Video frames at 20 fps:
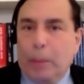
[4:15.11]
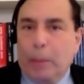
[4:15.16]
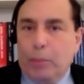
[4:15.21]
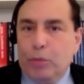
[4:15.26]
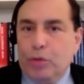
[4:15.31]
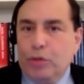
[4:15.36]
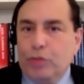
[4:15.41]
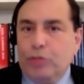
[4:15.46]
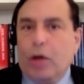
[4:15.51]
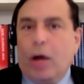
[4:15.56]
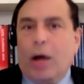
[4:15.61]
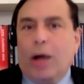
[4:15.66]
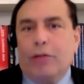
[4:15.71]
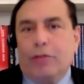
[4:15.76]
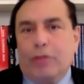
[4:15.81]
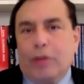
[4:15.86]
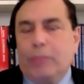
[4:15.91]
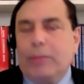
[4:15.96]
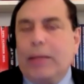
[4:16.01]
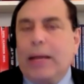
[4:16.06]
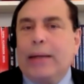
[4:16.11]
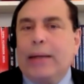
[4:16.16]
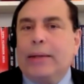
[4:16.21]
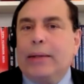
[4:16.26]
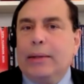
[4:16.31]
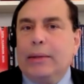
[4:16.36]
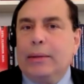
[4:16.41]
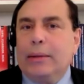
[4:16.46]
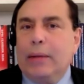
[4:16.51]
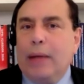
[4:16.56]
moved on from
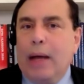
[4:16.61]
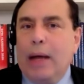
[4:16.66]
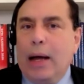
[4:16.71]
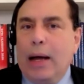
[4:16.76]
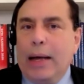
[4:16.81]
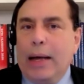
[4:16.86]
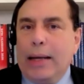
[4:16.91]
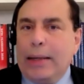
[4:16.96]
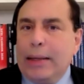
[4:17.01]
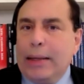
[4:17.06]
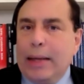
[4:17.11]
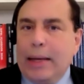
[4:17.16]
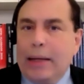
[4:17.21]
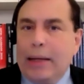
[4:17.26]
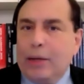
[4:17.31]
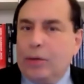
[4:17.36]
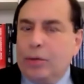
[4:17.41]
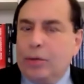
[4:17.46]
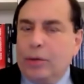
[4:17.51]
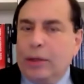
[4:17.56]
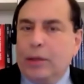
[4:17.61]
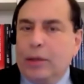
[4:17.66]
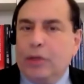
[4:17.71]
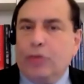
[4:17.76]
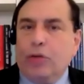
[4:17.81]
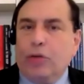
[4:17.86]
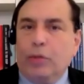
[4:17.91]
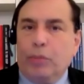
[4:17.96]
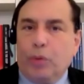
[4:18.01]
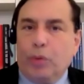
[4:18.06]
1988 to the
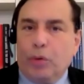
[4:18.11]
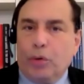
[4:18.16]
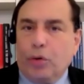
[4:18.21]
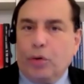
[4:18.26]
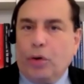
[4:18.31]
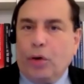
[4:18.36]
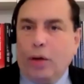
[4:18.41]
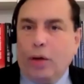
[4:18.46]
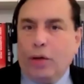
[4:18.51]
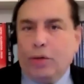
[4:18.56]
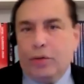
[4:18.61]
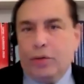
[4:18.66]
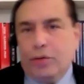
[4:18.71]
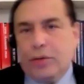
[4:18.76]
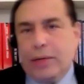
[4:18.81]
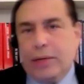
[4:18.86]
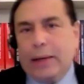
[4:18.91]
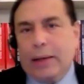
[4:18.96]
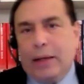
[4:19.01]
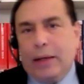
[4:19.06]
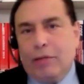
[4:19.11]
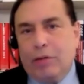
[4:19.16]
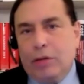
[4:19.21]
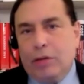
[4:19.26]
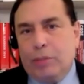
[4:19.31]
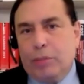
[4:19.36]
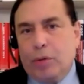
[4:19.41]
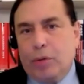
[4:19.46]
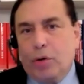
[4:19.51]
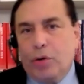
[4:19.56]
additional protocol, to state
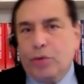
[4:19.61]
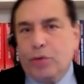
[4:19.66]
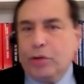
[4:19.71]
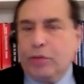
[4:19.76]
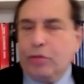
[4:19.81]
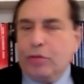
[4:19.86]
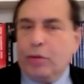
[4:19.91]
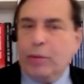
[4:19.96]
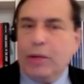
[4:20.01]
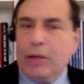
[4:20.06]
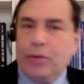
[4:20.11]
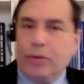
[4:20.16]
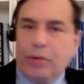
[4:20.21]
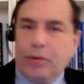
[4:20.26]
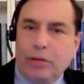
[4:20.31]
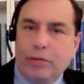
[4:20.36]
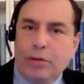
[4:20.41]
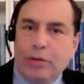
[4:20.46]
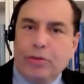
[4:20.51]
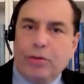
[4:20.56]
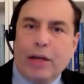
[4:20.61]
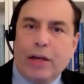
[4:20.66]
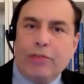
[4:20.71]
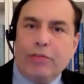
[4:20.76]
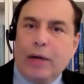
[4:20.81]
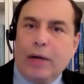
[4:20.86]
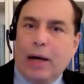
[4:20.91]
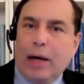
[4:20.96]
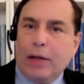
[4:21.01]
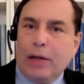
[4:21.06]
level approach, information driven
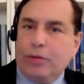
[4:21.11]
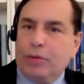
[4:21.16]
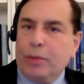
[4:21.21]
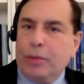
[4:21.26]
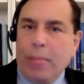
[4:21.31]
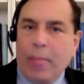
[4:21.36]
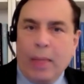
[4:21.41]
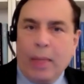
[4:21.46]
safeguards,